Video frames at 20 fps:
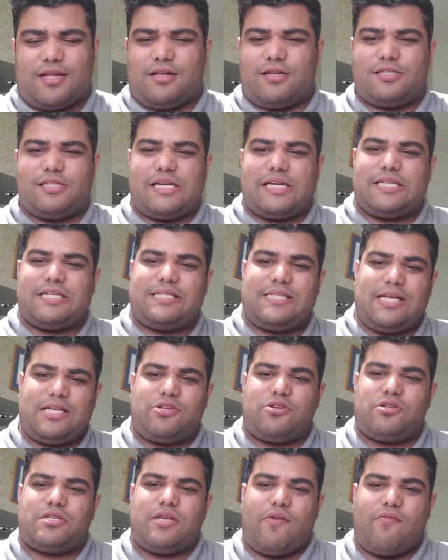There's like
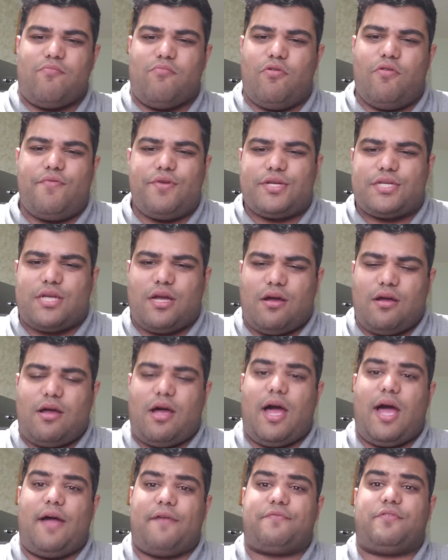six or seven movies
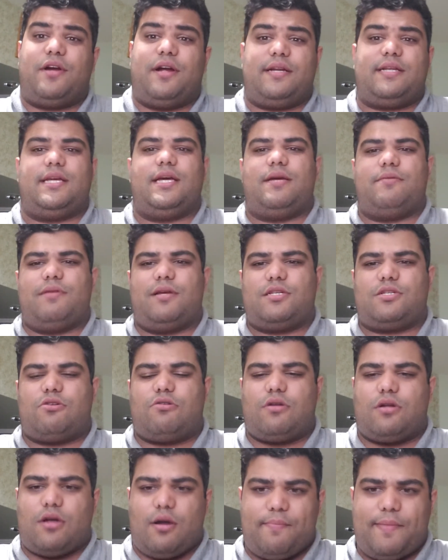after Endgame that's
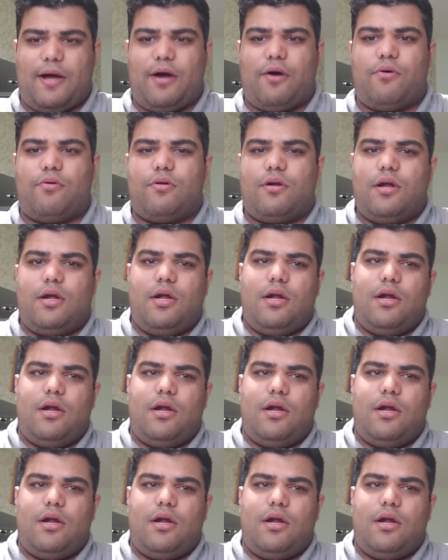gonna come out